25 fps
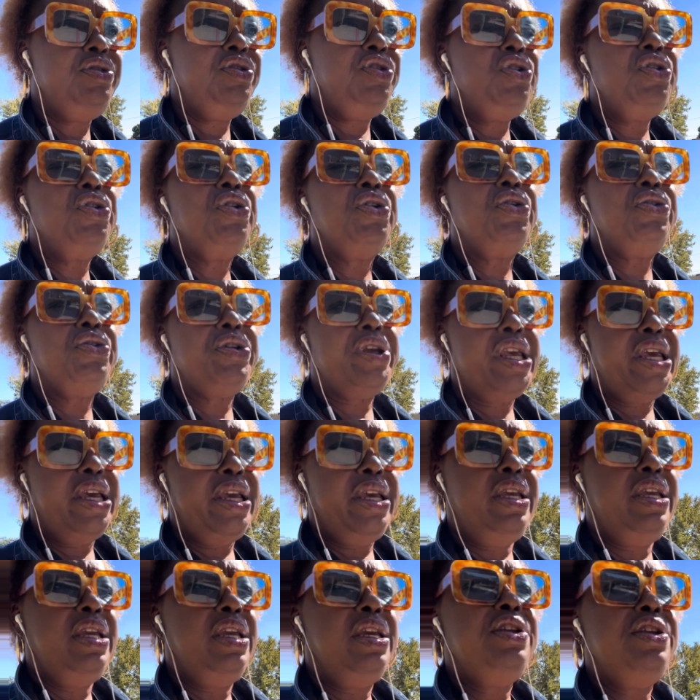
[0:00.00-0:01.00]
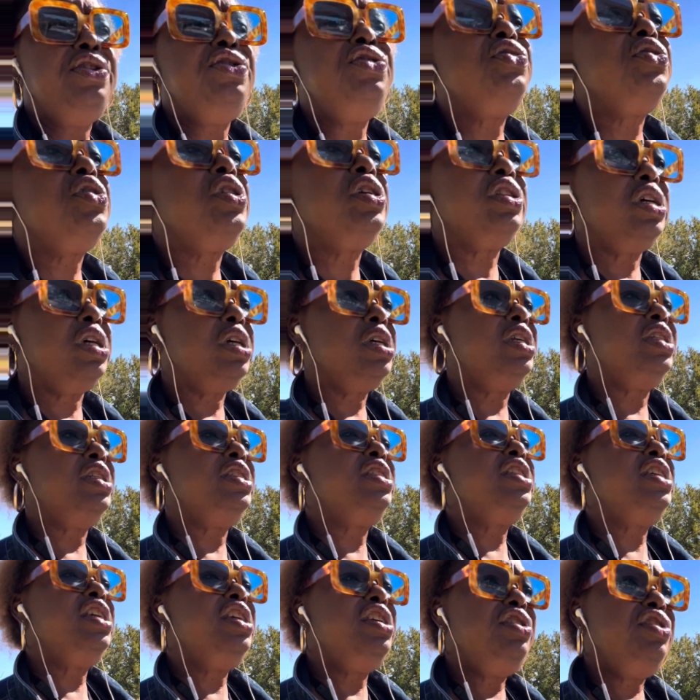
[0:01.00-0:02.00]
You're okay, and you're gonna
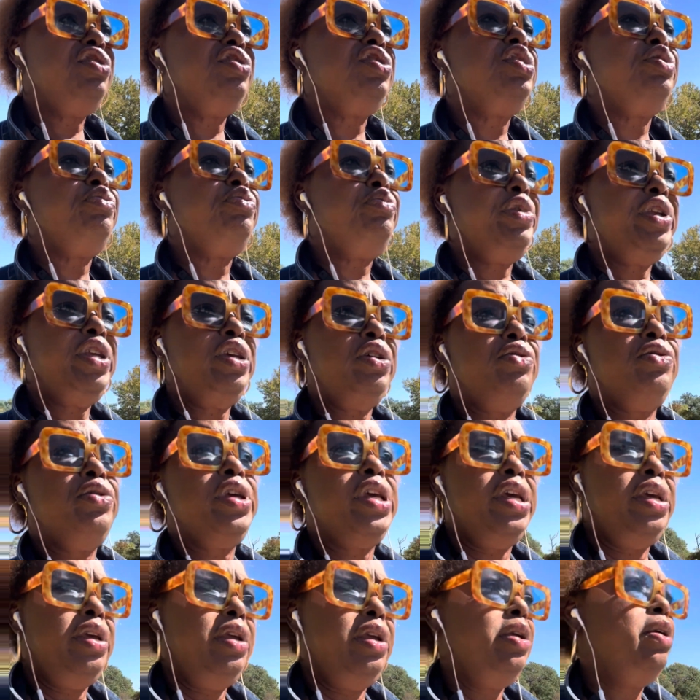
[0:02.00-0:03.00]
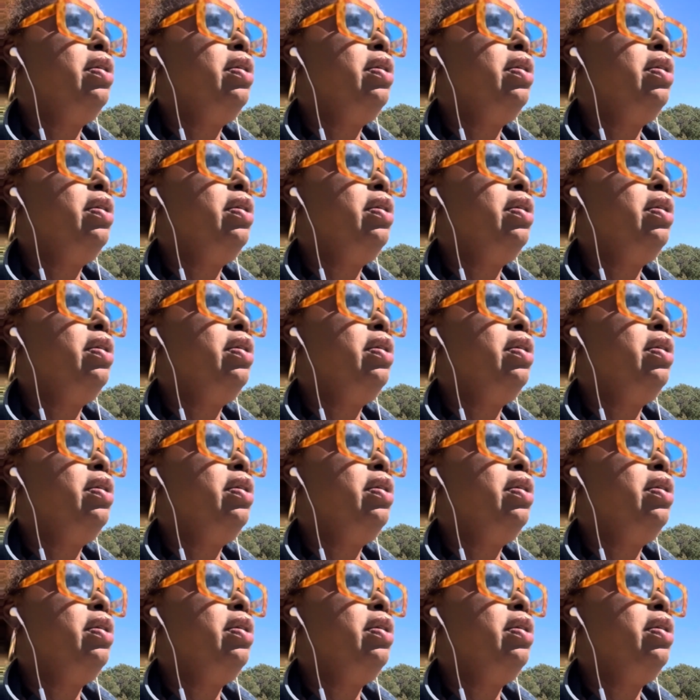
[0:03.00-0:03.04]
continue to be okay.